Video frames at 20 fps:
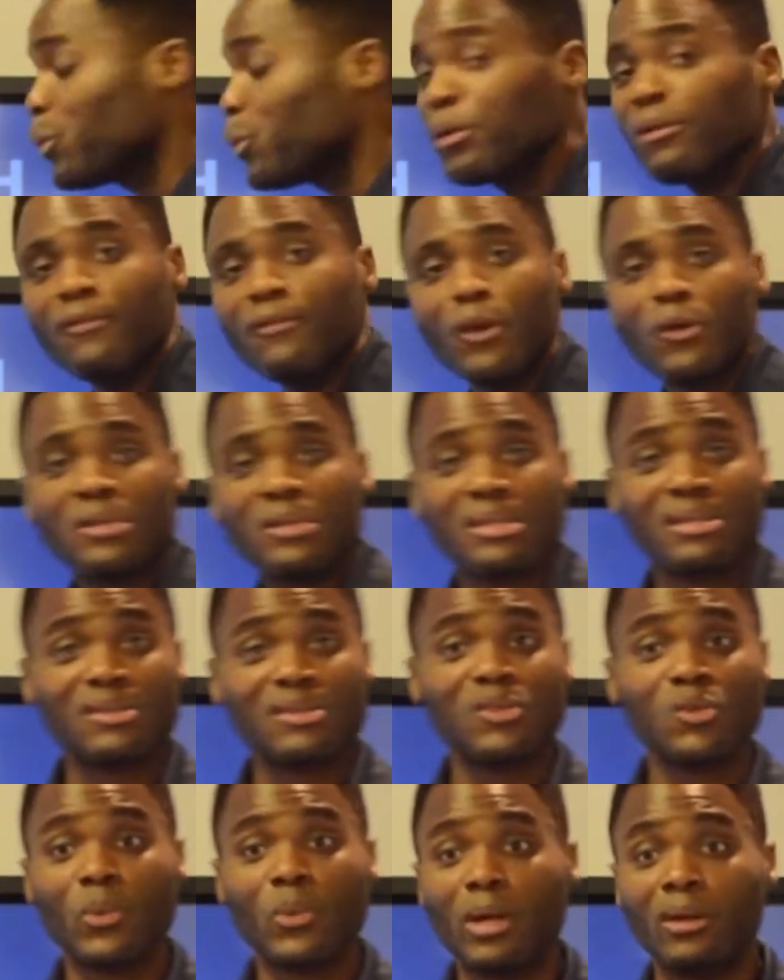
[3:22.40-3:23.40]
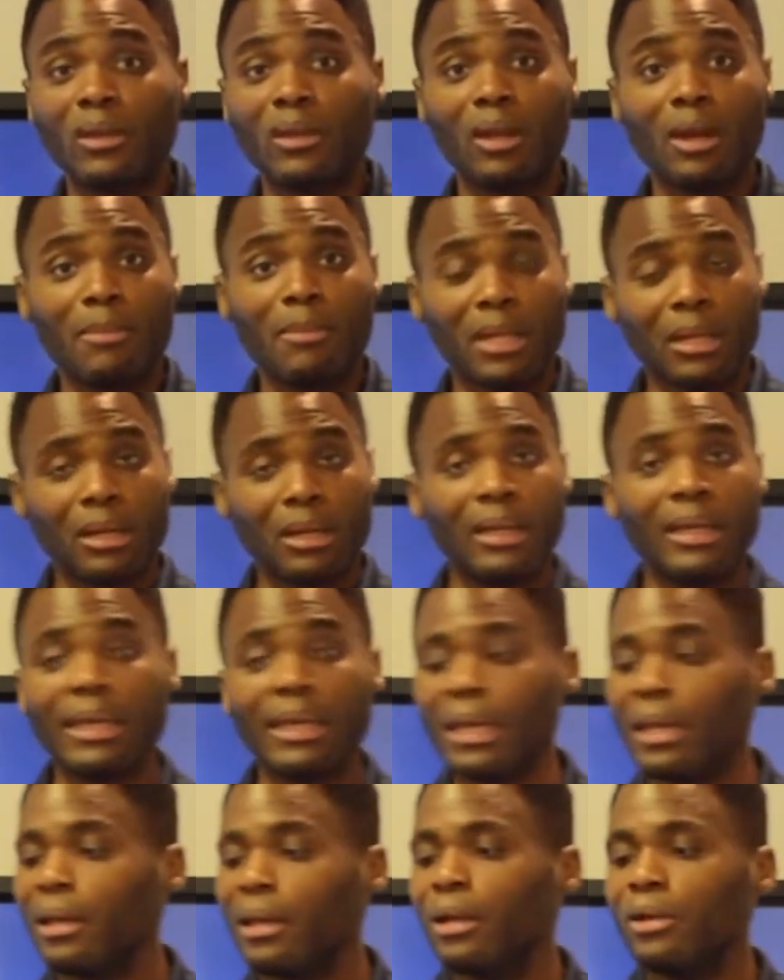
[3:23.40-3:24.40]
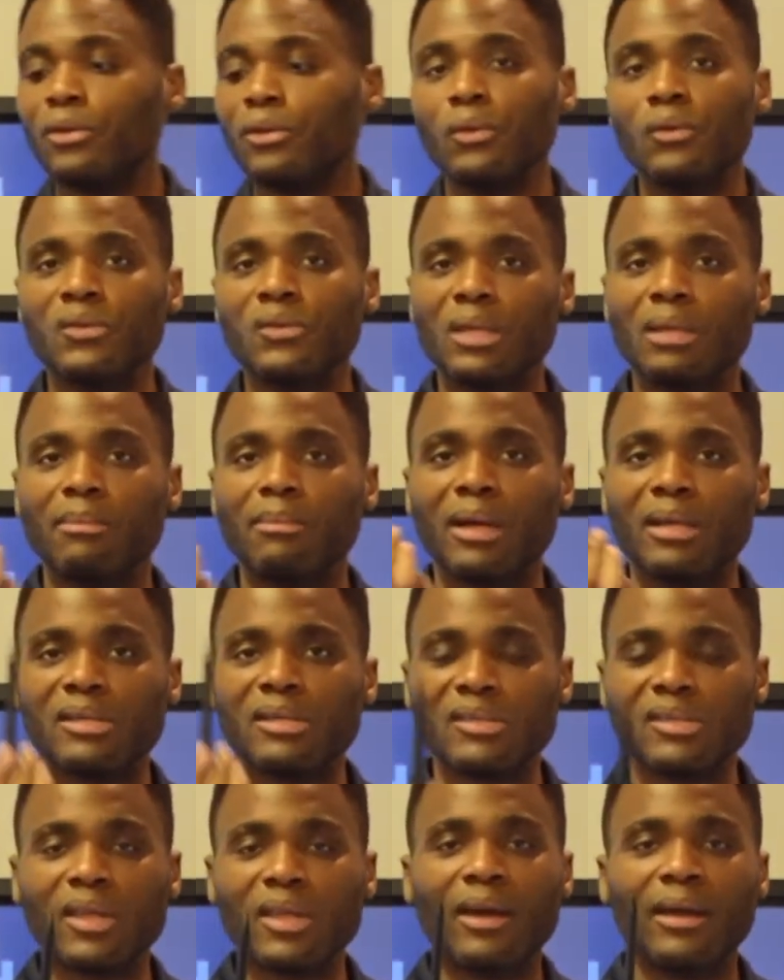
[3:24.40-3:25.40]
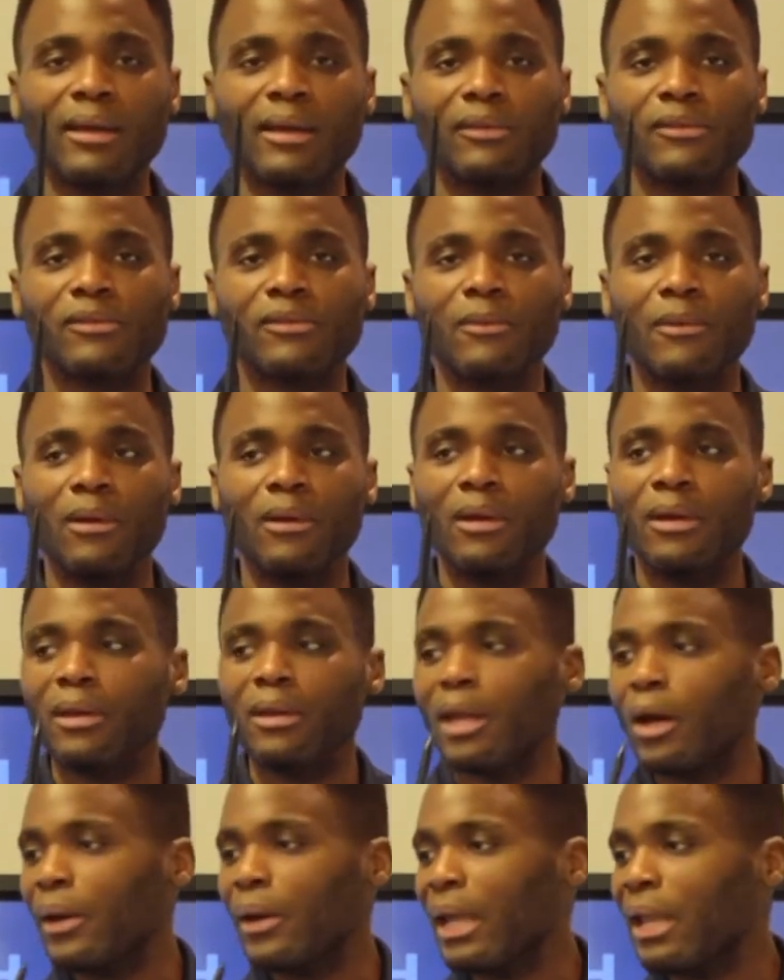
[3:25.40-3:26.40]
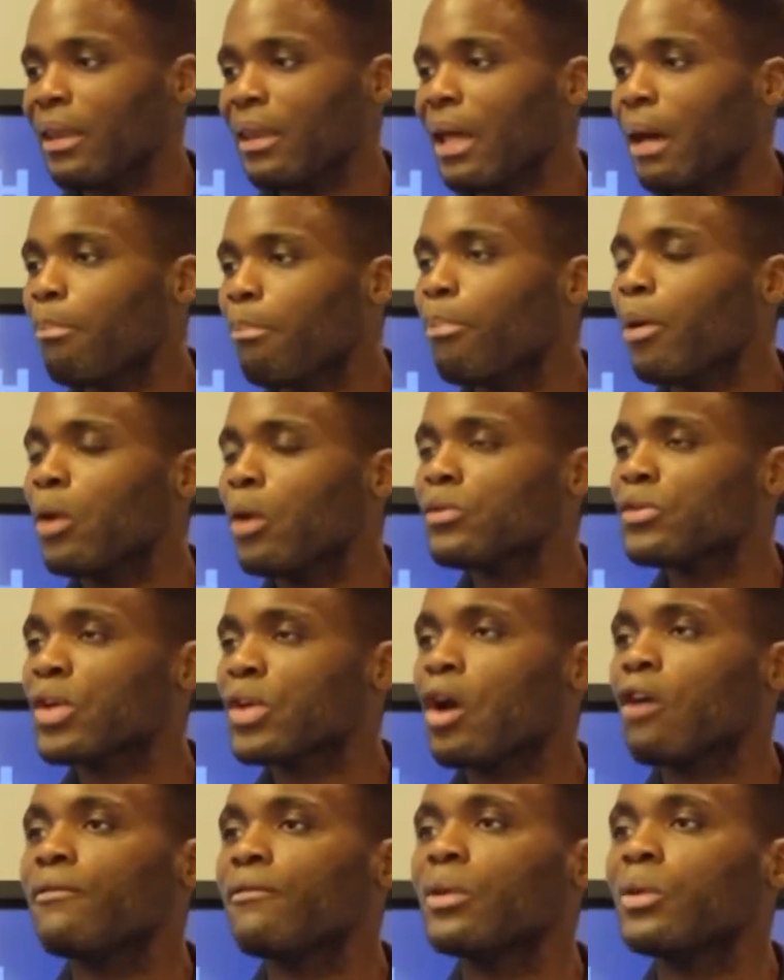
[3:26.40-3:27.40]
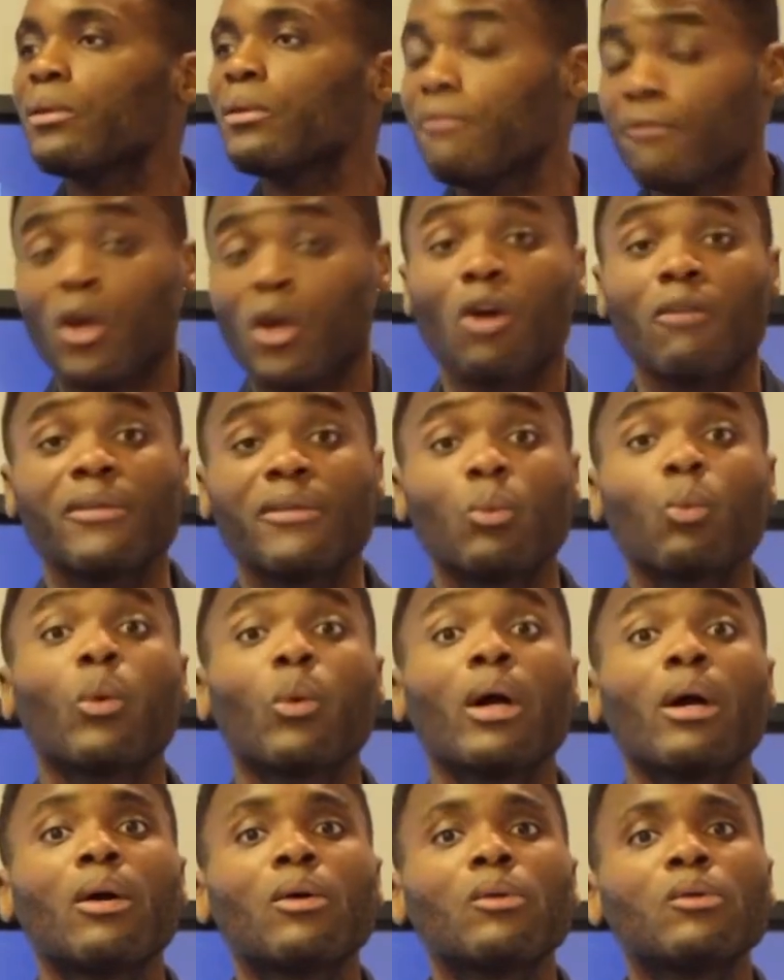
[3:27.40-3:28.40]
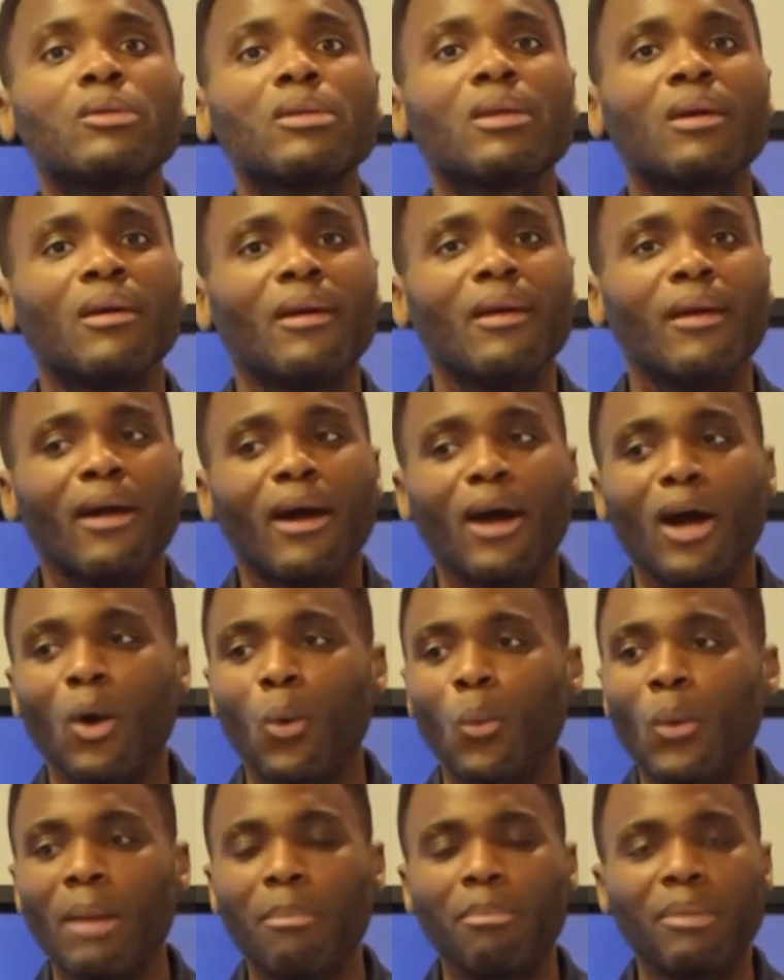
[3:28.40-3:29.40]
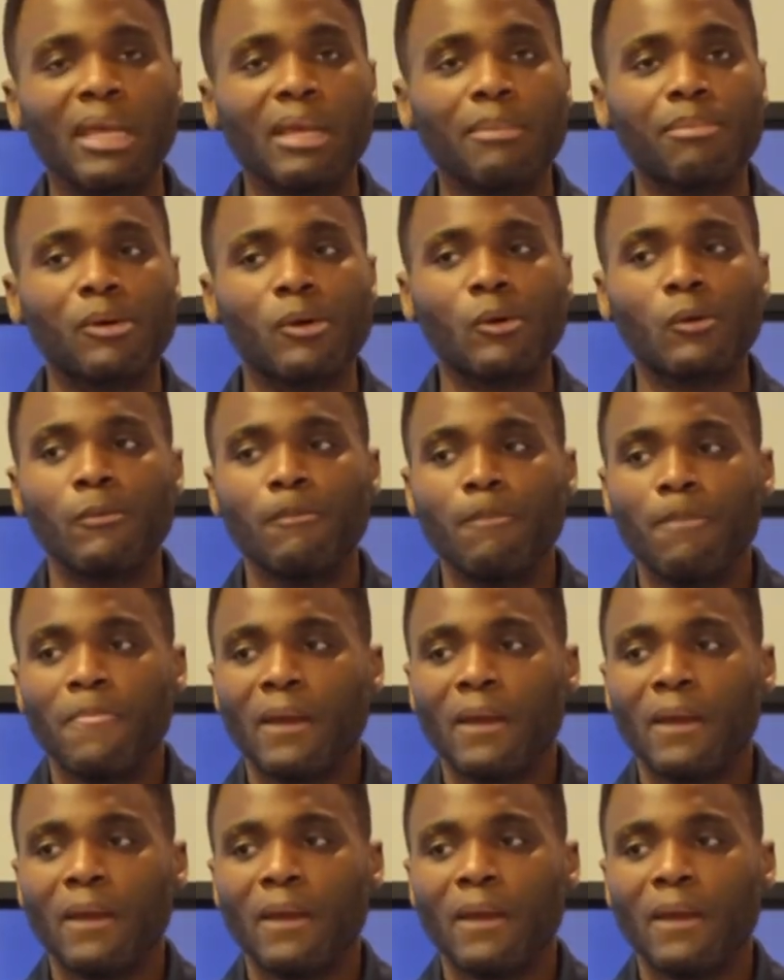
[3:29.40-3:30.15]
would have noticed as well that I'm clicking using my stylus. Now, in that post-COVID world, where people,